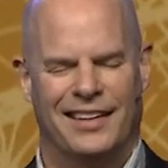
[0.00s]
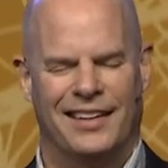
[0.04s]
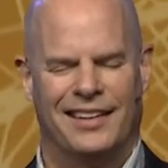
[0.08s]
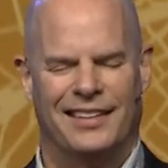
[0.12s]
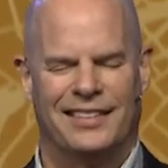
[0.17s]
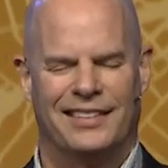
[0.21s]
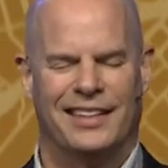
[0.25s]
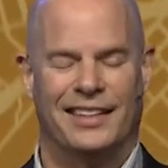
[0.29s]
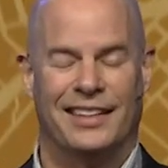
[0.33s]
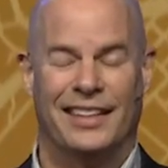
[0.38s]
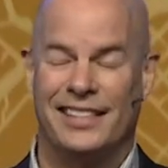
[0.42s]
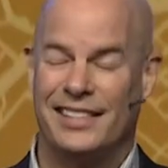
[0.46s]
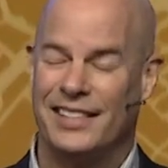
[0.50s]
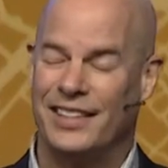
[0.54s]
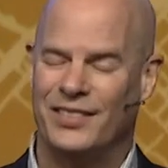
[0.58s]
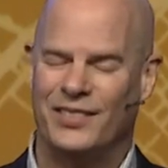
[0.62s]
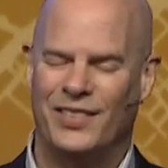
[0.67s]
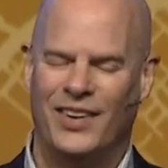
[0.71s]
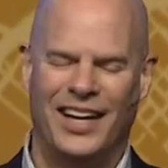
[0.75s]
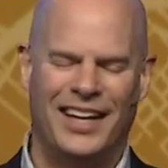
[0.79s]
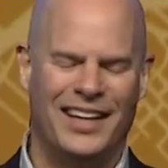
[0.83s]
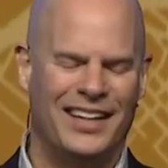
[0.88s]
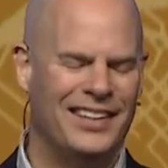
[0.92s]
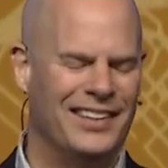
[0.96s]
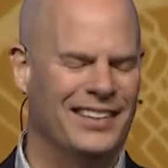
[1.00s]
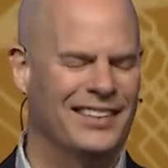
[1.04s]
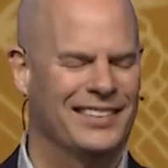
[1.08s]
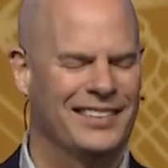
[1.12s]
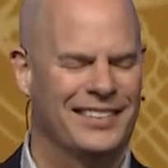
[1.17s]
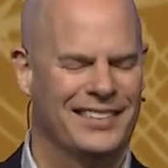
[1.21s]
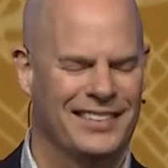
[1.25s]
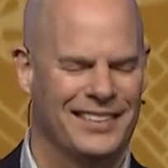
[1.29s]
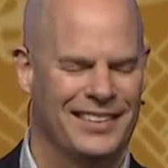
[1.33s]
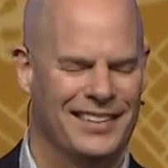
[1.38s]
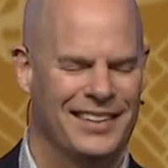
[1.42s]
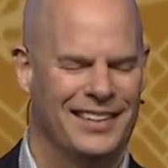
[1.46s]
to listen well,
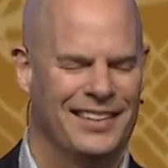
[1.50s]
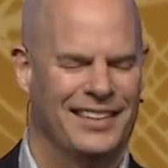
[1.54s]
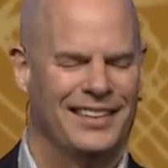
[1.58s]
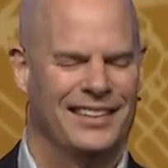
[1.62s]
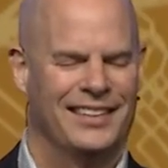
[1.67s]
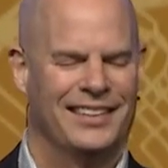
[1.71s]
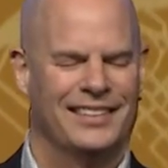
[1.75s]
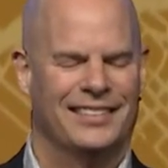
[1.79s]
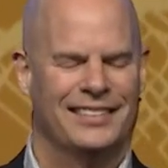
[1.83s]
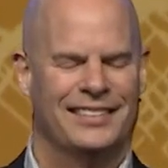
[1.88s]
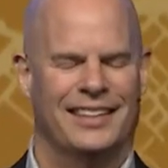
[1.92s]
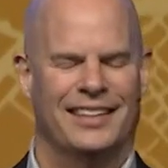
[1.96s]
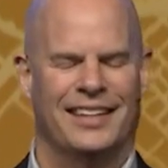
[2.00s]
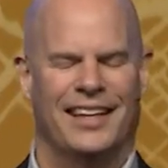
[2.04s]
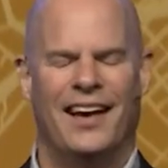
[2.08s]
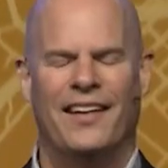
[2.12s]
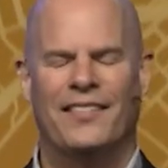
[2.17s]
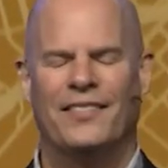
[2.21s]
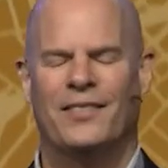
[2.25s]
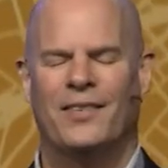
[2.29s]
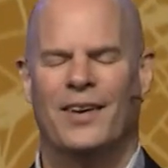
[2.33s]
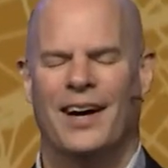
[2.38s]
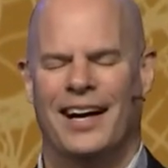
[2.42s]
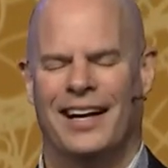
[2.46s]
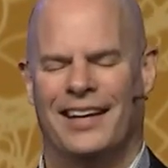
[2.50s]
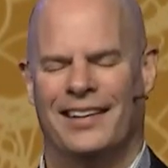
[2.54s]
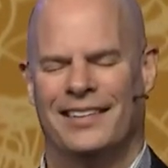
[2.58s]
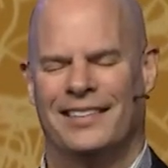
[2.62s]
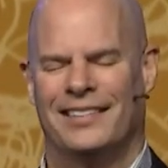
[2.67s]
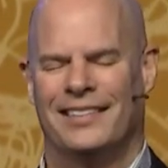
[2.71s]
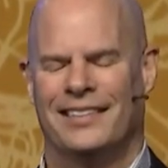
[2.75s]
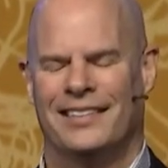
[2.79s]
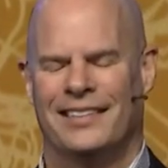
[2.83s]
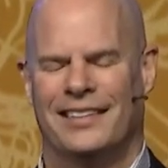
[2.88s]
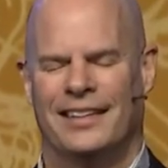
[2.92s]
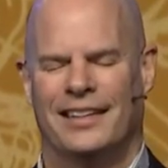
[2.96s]
to love well,
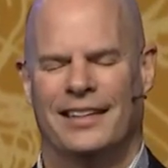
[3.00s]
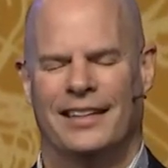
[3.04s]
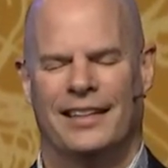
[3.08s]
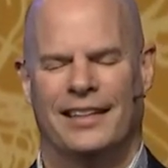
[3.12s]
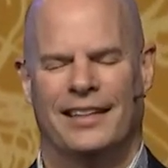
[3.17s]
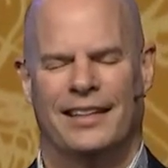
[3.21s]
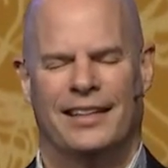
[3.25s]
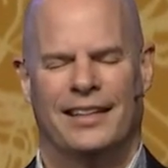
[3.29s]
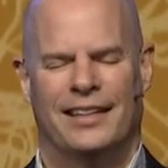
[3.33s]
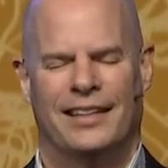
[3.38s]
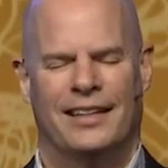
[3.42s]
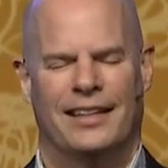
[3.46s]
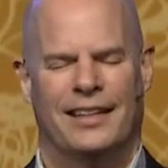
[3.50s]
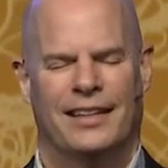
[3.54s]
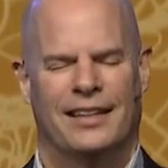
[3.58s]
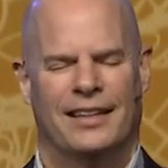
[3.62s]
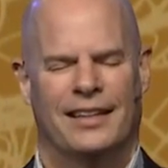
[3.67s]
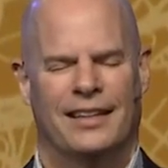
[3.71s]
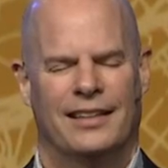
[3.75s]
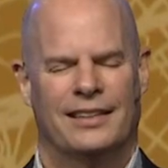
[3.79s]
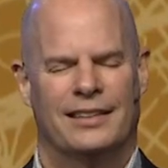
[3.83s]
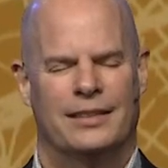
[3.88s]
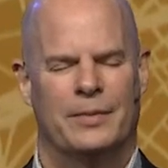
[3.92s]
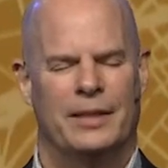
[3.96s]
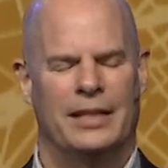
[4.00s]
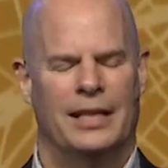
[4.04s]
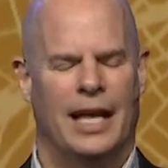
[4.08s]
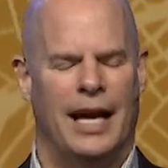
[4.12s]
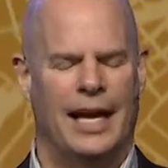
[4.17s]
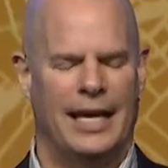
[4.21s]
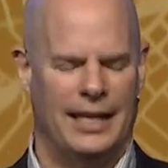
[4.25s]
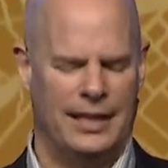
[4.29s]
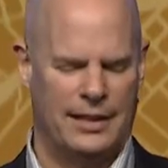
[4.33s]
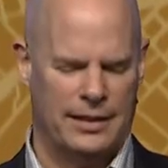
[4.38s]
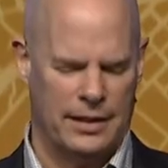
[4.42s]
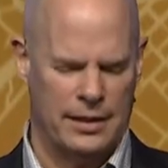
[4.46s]
to be
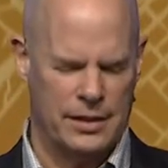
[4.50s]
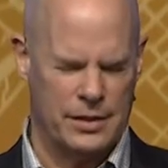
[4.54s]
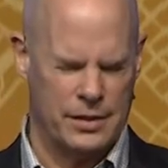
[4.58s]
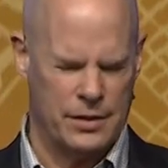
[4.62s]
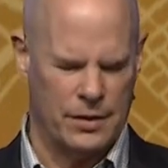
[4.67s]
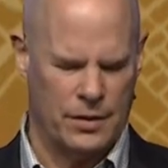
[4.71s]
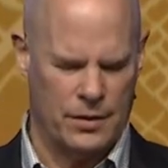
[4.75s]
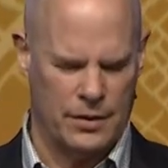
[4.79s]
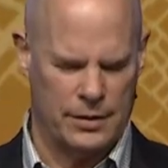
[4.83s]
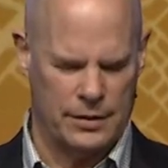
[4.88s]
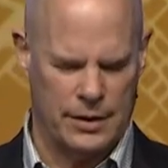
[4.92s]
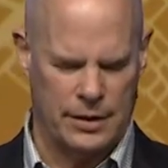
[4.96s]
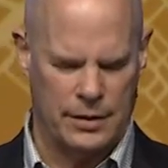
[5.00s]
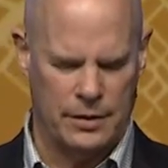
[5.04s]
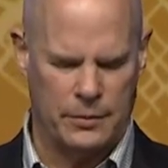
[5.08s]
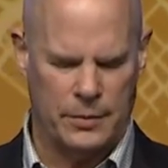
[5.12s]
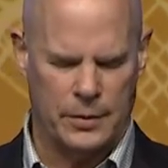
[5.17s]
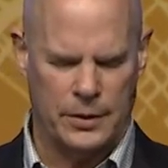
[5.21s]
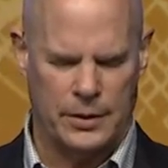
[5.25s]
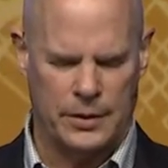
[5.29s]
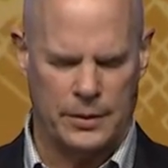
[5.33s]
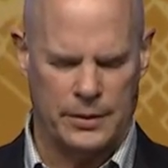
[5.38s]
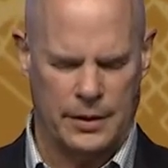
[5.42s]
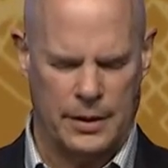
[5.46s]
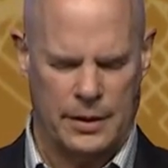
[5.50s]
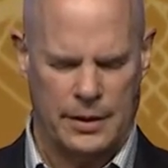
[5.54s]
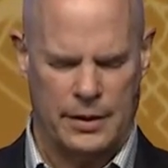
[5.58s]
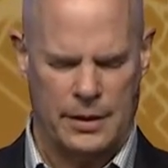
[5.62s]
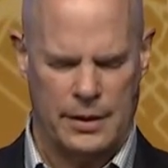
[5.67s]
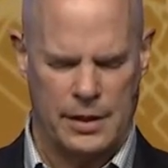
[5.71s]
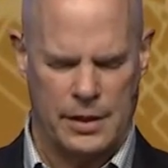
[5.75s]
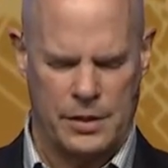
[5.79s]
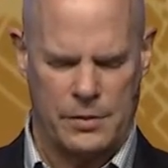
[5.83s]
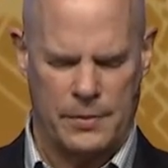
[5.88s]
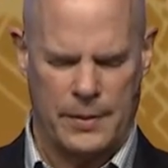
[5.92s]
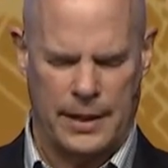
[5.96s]
light and salt in the world
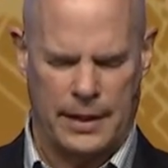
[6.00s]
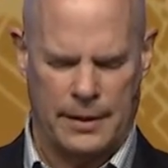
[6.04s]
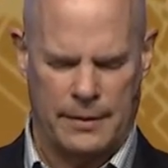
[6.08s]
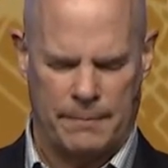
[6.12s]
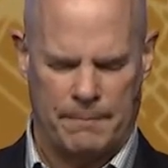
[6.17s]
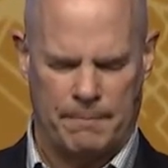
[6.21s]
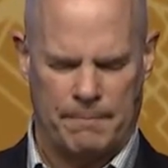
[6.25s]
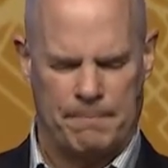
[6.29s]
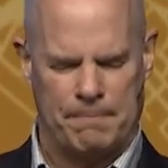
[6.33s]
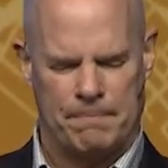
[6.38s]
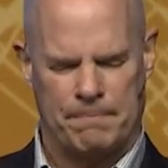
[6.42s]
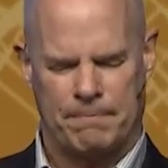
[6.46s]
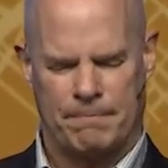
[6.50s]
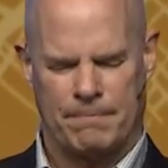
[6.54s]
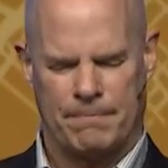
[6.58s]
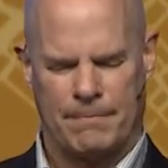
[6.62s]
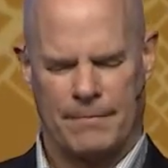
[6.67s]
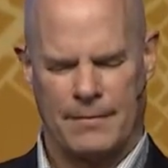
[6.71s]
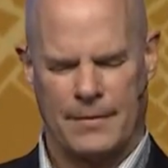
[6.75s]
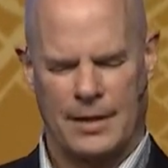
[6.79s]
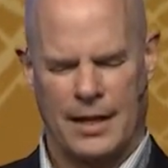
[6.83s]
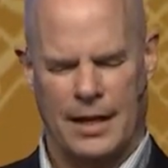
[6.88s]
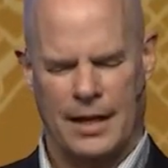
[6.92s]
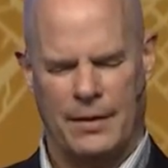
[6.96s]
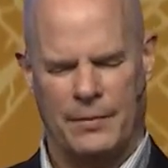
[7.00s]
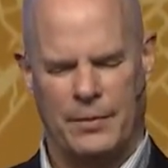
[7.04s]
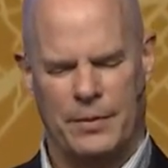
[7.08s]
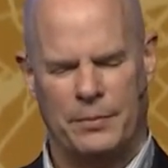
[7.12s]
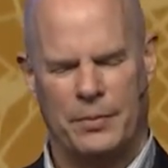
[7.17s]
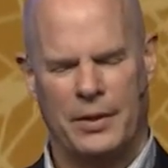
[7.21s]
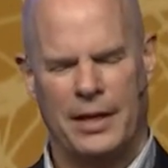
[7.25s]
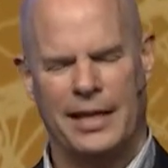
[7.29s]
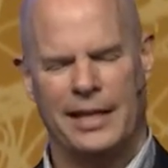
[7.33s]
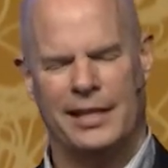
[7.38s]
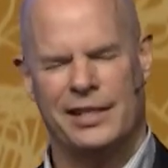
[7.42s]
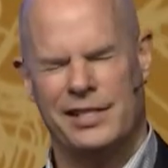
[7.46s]
this week. And we
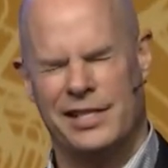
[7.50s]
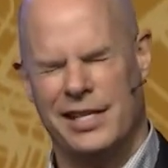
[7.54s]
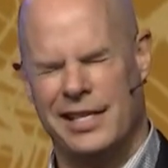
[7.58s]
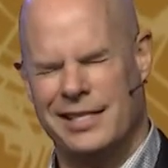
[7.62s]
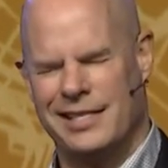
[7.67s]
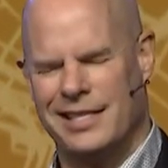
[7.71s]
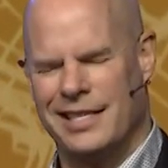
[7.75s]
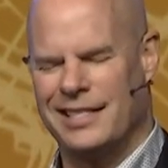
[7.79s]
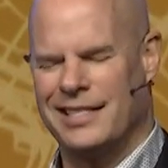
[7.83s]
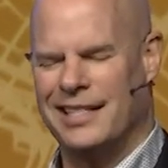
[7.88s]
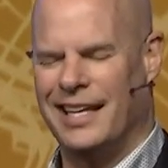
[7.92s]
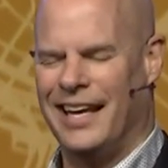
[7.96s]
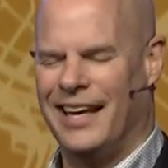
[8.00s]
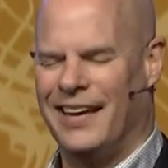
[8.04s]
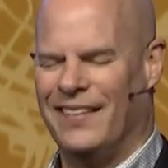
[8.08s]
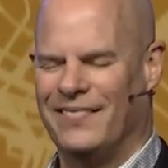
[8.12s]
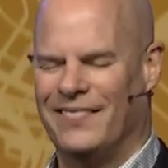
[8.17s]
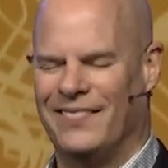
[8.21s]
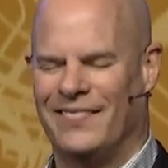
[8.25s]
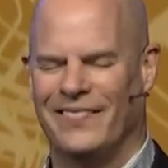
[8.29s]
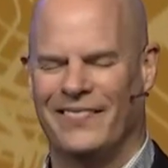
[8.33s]
pray it in Jesus' name.